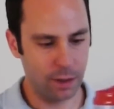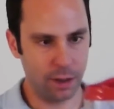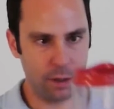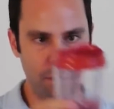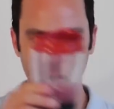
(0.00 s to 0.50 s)

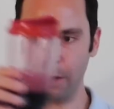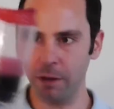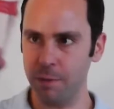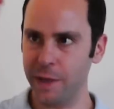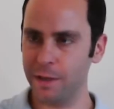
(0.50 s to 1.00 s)
This blender
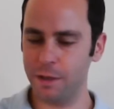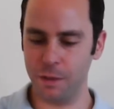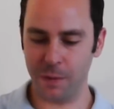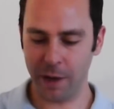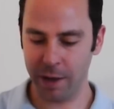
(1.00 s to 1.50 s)
is meant
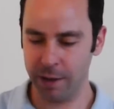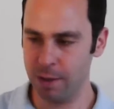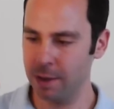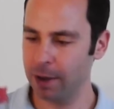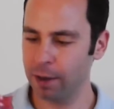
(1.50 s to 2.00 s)
to
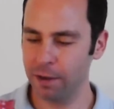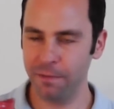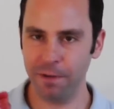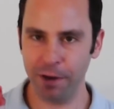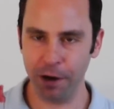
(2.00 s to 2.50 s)

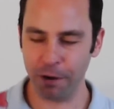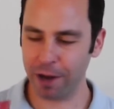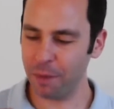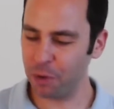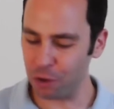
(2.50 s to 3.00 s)
fit in your
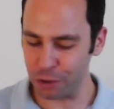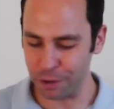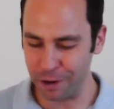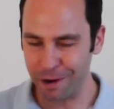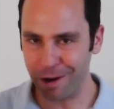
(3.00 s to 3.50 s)
cup holder in
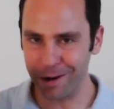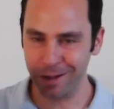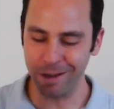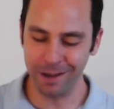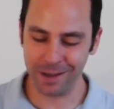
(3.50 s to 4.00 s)
your car
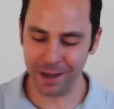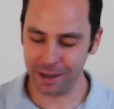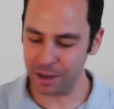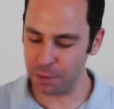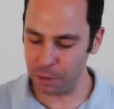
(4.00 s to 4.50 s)
so you can take
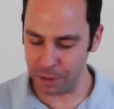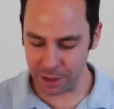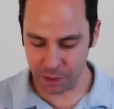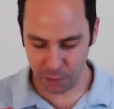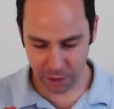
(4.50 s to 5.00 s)
the
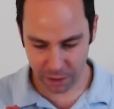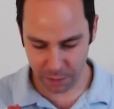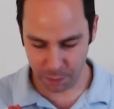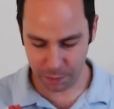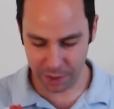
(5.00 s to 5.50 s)
smoothies to work,
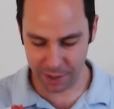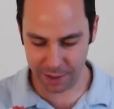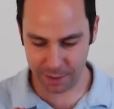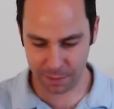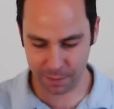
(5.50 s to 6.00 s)
but